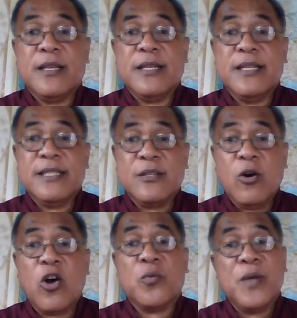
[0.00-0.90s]
is
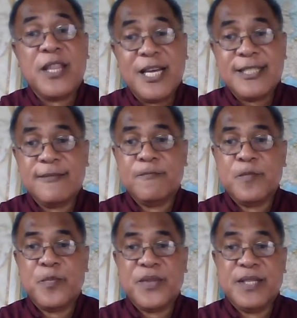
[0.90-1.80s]
God with us.
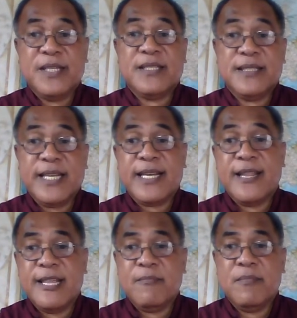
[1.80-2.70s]
This is the second
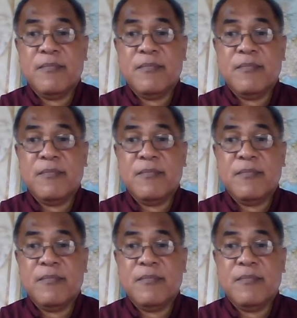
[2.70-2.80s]
theme